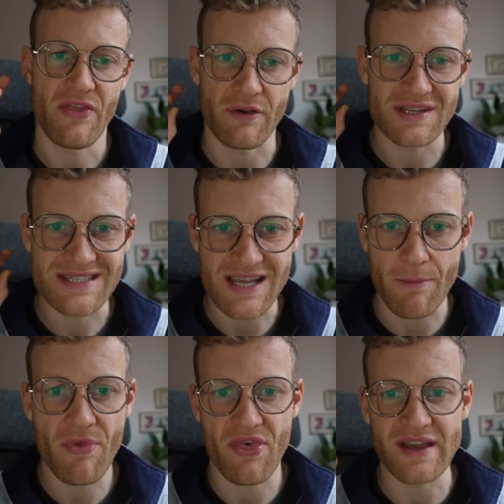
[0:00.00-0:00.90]
there are
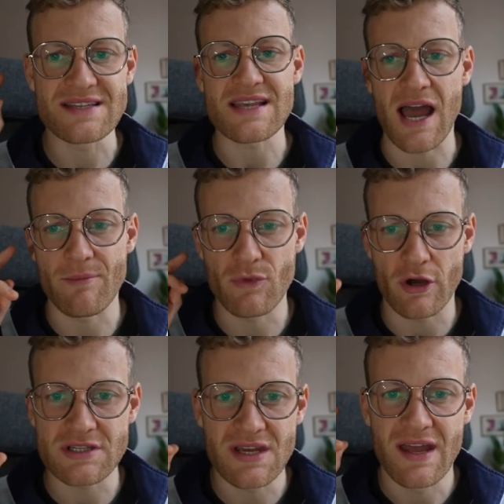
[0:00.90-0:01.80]
some things I'm
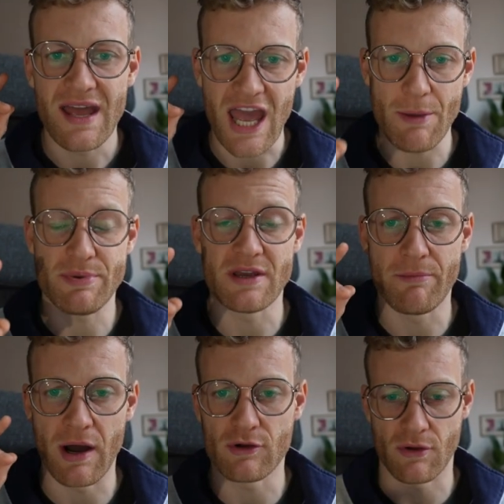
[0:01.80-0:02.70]
not happy
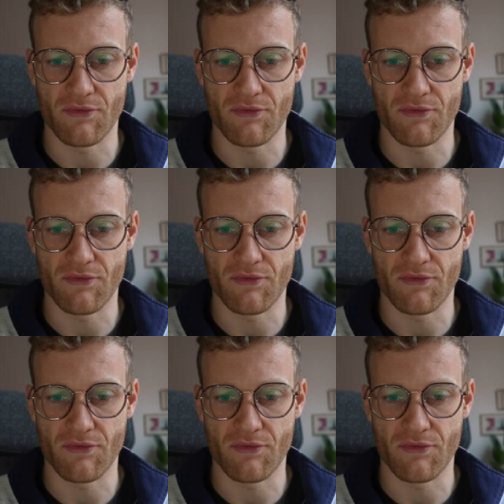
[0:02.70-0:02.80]
about,